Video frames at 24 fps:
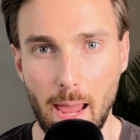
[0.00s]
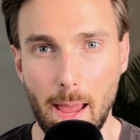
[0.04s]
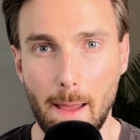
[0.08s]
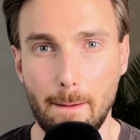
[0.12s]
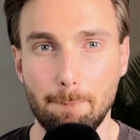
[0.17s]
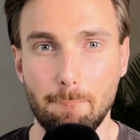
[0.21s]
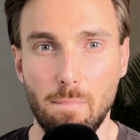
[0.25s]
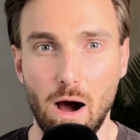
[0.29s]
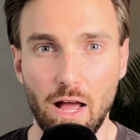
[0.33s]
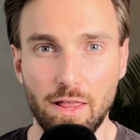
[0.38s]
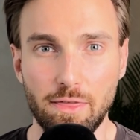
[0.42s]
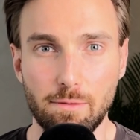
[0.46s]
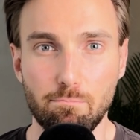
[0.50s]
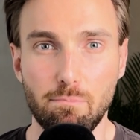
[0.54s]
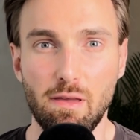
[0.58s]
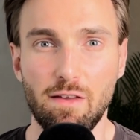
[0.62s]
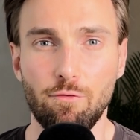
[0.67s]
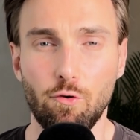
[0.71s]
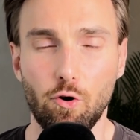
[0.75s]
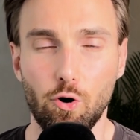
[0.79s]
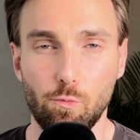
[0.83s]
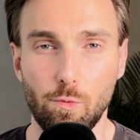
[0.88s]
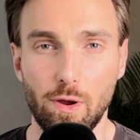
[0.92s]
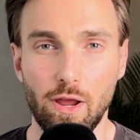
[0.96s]
But
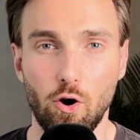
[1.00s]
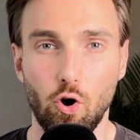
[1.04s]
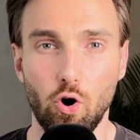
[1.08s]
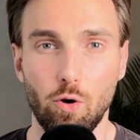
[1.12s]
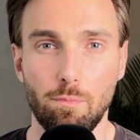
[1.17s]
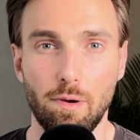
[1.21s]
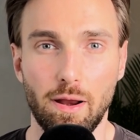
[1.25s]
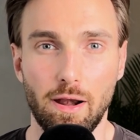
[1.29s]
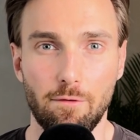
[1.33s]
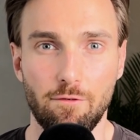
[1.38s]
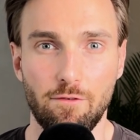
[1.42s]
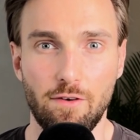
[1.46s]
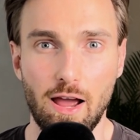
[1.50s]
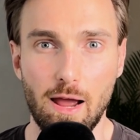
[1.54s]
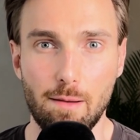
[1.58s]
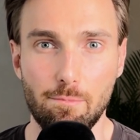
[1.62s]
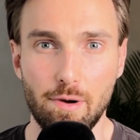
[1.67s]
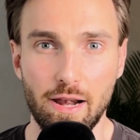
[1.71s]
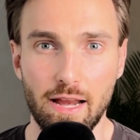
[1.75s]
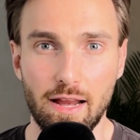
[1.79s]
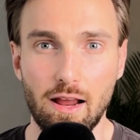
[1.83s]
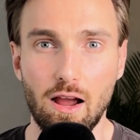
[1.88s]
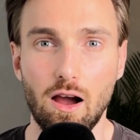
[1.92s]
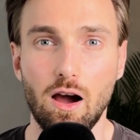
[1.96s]
before we open
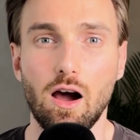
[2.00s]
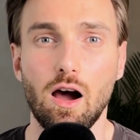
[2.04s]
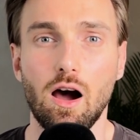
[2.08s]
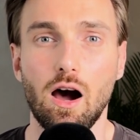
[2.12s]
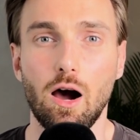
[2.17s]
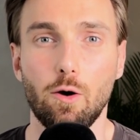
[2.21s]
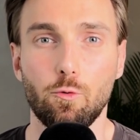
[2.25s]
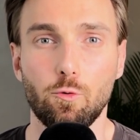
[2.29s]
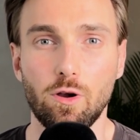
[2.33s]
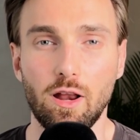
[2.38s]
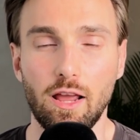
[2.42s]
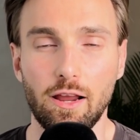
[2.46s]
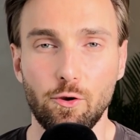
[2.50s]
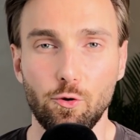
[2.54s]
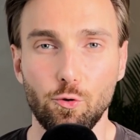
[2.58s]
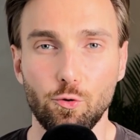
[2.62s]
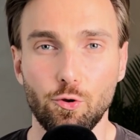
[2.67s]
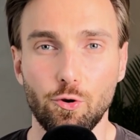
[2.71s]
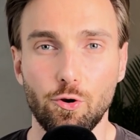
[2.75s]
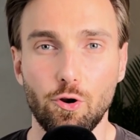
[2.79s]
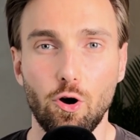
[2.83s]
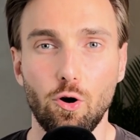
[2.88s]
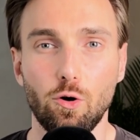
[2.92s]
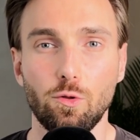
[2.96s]
Fabric, I would like you
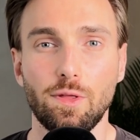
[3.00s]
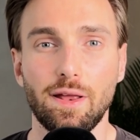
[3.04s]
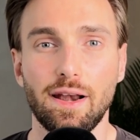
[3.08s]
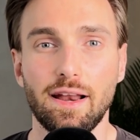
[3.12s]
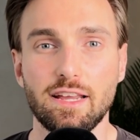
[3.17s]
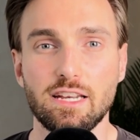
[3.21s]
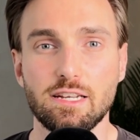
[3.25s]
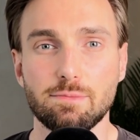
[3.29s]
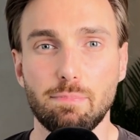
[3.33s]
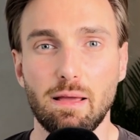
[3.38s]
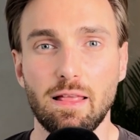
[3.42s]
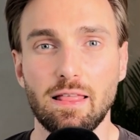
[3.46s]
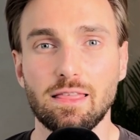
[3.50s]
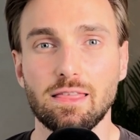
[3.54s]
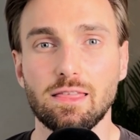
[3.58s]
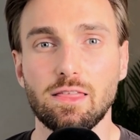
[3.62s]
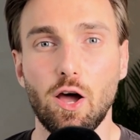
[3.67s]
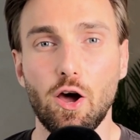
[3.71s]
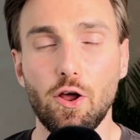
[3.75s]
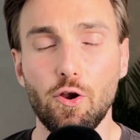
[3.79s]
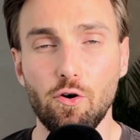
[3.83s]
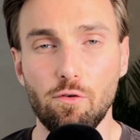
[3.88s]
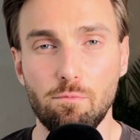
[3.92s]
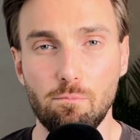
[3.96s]
to know that I spent
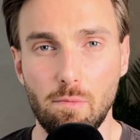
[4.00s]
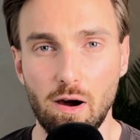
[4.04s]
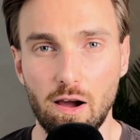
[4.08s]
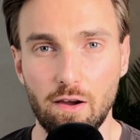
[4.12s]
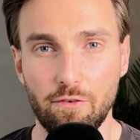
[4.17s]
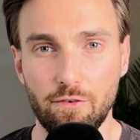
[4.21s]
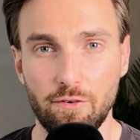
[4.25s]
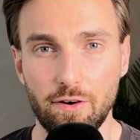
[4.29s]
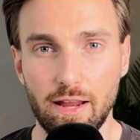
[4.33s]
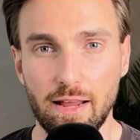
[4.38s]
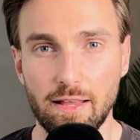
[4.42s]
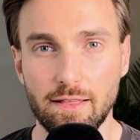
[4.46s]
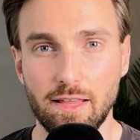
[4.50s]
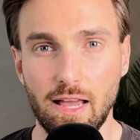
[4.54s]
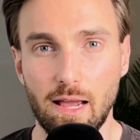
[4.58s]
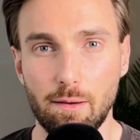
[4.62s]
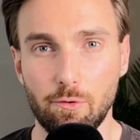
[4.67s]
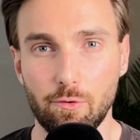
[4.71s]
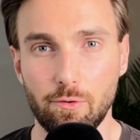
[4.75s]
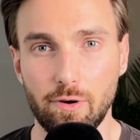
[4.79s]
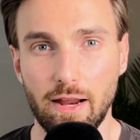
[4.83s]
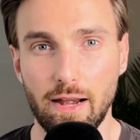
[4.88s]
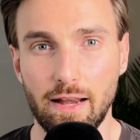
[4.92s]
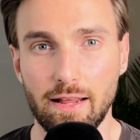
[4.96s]
ton of my free time
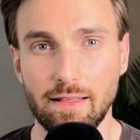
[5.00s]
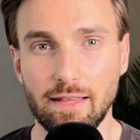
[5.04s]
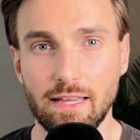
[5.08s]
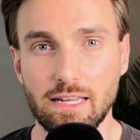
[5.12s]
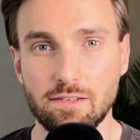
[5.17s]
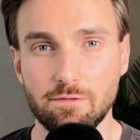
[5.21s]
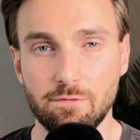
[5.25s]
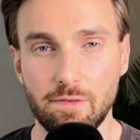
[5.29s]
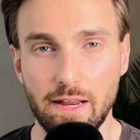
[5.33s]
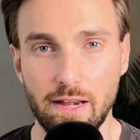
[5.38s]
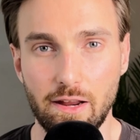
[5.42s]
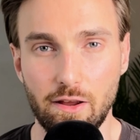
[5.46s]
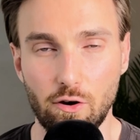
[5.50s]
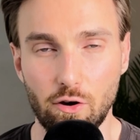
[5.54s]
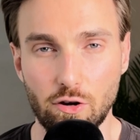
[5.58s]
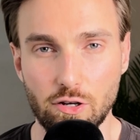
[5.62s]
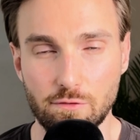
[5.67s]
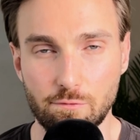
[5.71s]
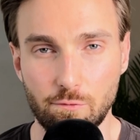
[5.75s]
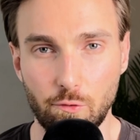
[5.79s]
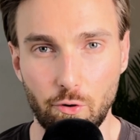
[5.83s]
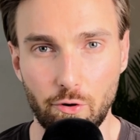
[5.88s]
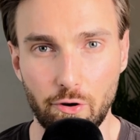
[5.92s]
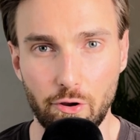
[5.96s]
creating these
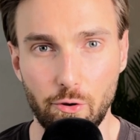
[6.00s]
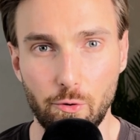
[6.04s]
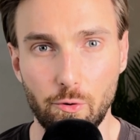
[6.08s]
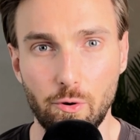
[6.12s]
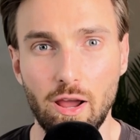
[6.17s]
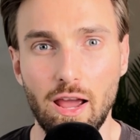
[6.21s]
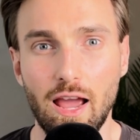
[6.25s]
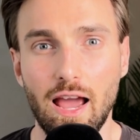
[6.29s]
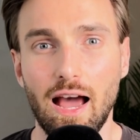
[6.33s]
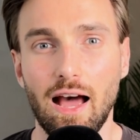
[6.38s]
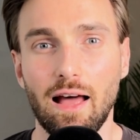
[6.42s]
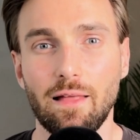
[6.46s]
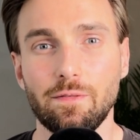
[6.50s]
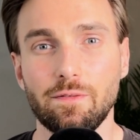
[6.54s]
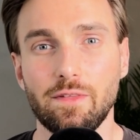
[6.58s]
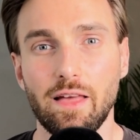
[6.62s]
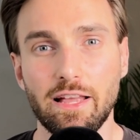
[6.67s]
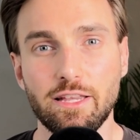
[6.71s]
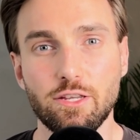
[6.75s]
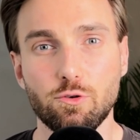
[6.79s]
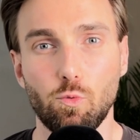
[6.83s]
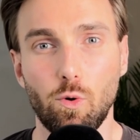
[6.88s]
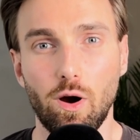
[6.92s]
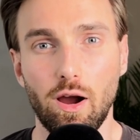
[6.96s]
videos for you and
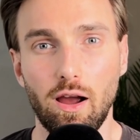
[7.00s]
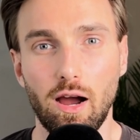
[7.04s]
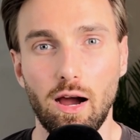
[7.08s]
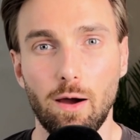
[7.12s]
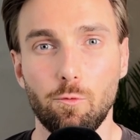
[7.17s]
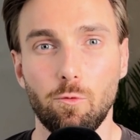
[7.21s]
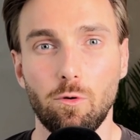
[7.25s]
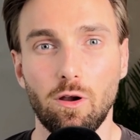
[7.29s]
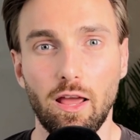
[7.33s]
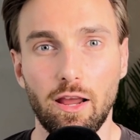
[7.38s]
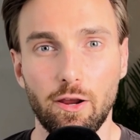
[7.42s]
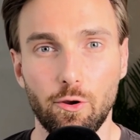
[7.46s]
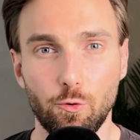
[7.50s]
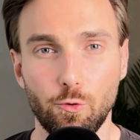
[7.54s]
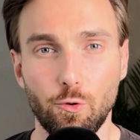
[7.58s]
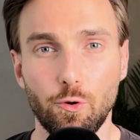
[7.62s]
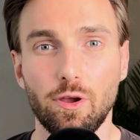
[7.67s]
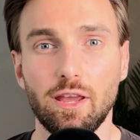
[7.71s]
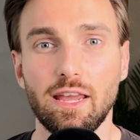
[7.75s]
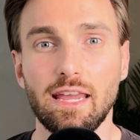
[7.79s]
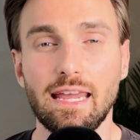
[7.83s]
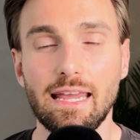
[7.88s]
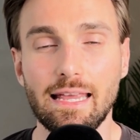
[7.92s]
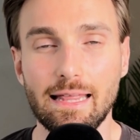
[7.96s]
that's why I would like you to
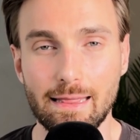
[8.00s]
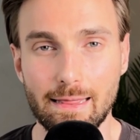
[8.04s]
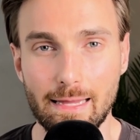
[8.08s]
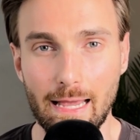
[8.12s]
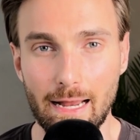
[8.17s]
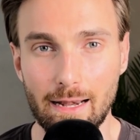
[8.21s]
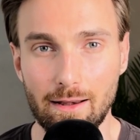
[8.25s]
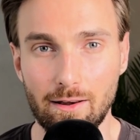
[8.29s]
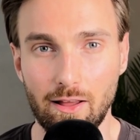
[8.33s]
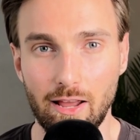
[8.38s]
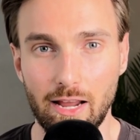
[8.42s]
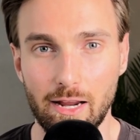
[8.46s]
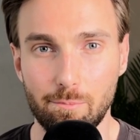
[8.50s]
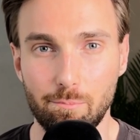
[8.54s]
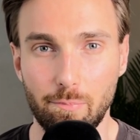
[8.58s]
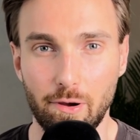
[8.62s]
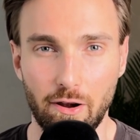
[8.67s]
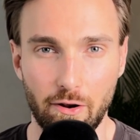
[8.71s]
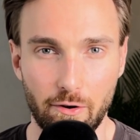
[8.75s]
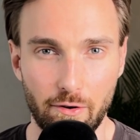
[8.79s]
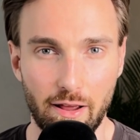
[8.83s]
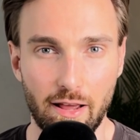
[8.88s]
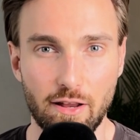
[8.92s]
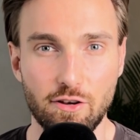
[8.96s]
hit that like
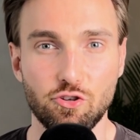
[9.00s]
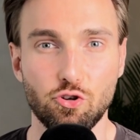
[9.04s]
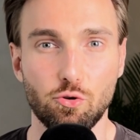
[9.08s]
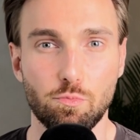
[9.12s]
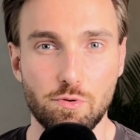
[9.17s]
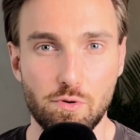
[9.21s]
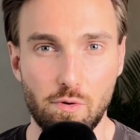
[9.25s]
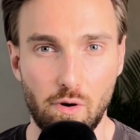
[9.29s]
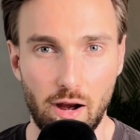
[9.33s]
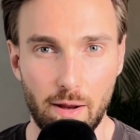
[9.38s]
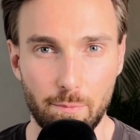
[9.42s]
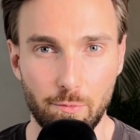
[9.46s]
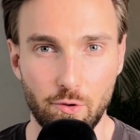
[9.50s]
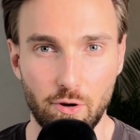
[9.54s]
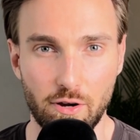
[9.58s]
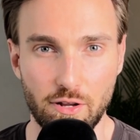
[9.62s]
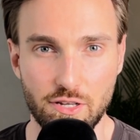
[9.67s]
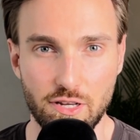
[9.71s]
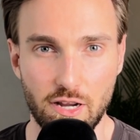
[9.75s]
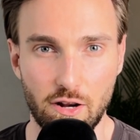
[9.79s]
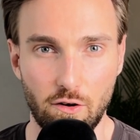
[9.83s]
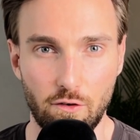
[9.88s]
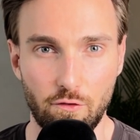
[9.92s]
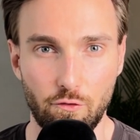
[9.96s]
button and subscribe to the
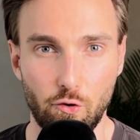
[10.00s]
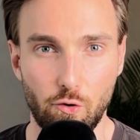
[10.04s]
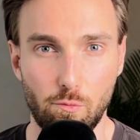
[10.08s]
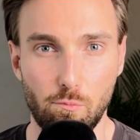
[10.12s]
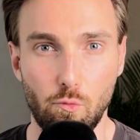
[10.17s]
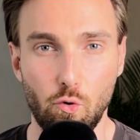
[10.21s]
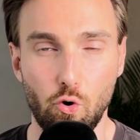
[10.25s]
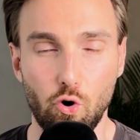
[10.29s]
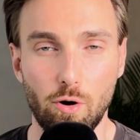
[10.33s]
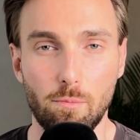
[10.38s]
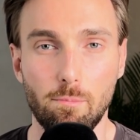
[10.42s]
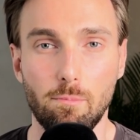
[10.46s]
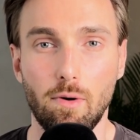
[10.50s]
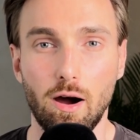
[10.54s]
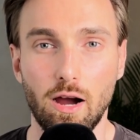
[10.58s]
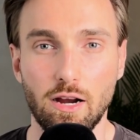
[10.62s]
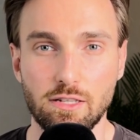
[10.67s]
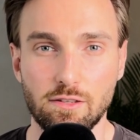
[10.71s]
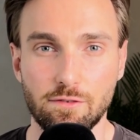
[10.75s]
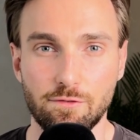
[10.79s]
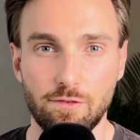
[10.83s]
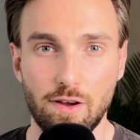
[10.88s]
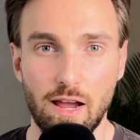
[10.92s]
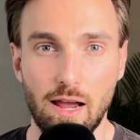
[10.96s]
channel for more
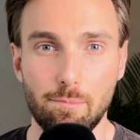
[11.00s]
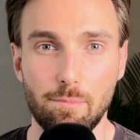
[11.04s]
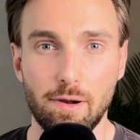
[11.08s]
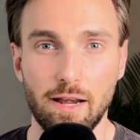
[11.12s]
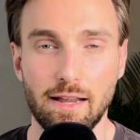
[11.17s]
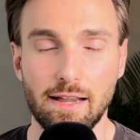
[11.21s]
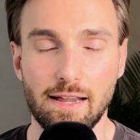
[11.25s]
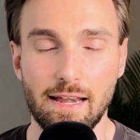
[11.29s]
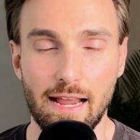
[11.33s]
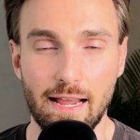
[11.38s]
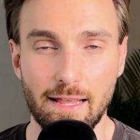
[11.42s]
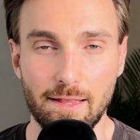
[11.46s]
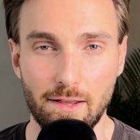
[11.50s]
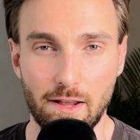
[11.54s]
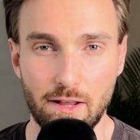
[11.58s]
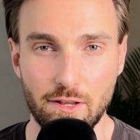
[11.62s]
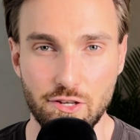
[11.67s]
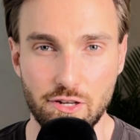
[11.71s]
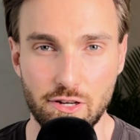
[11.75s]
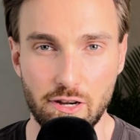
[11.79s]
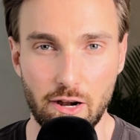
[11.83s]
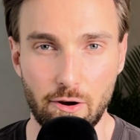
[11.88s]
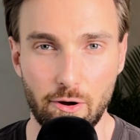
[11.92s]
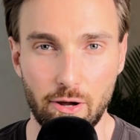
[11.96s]
Max Fabric data
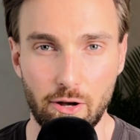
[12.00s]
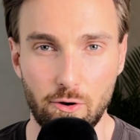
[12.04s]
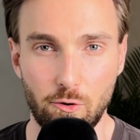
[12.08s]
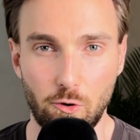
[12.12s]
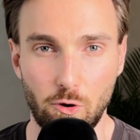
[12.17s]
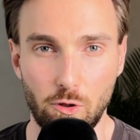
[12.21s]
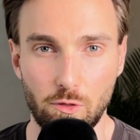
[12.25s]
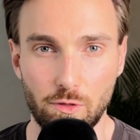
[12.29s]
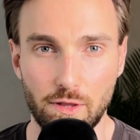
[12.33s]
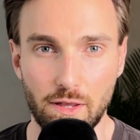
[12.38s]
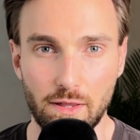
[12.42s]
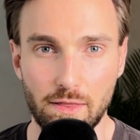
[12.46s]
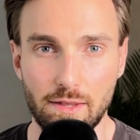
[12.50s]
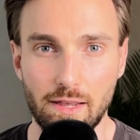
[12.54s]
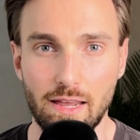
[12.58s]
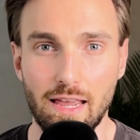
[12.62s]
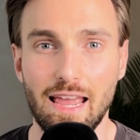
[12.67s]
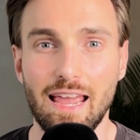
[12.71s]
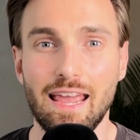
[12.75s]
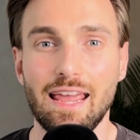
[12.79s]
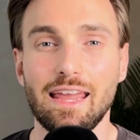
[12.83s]
engineering content.